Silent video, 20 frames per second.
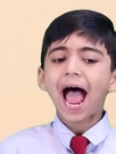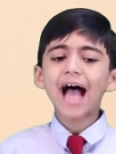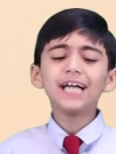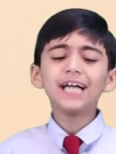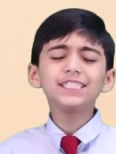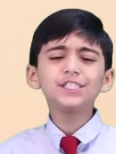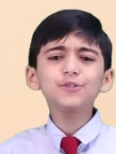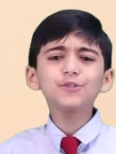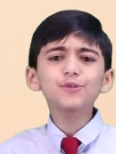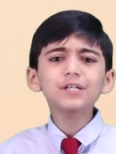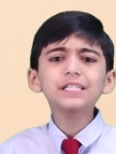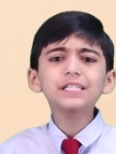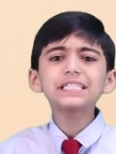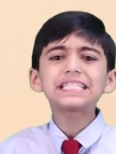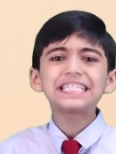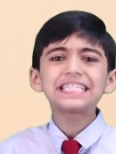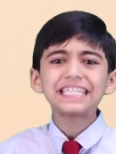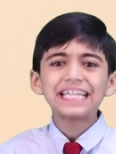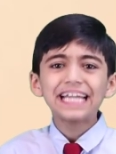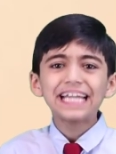As you
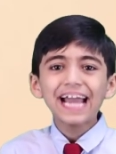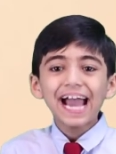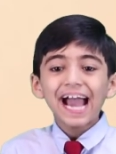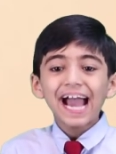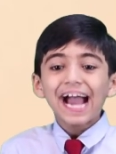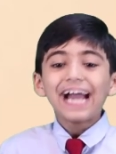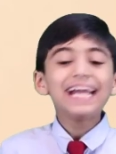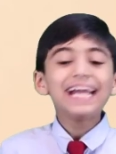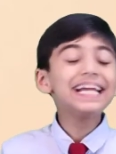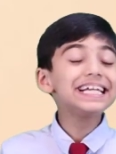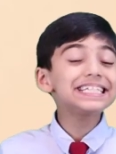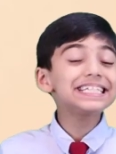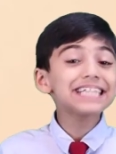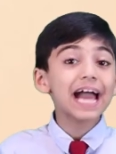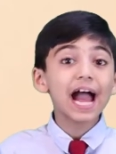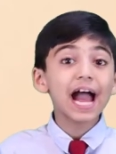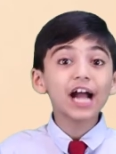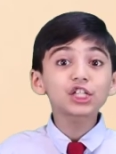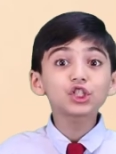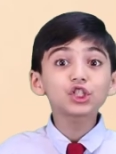can see, it is
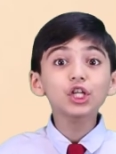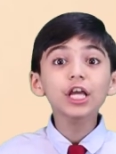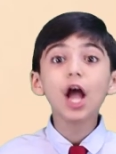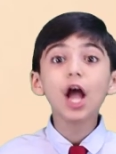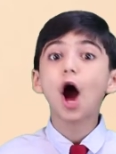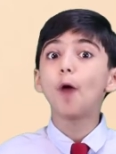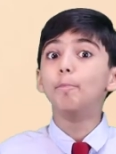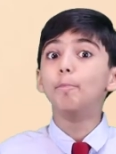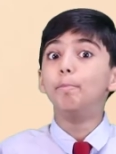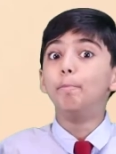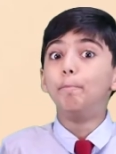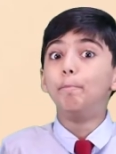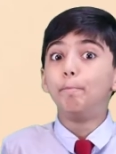actually a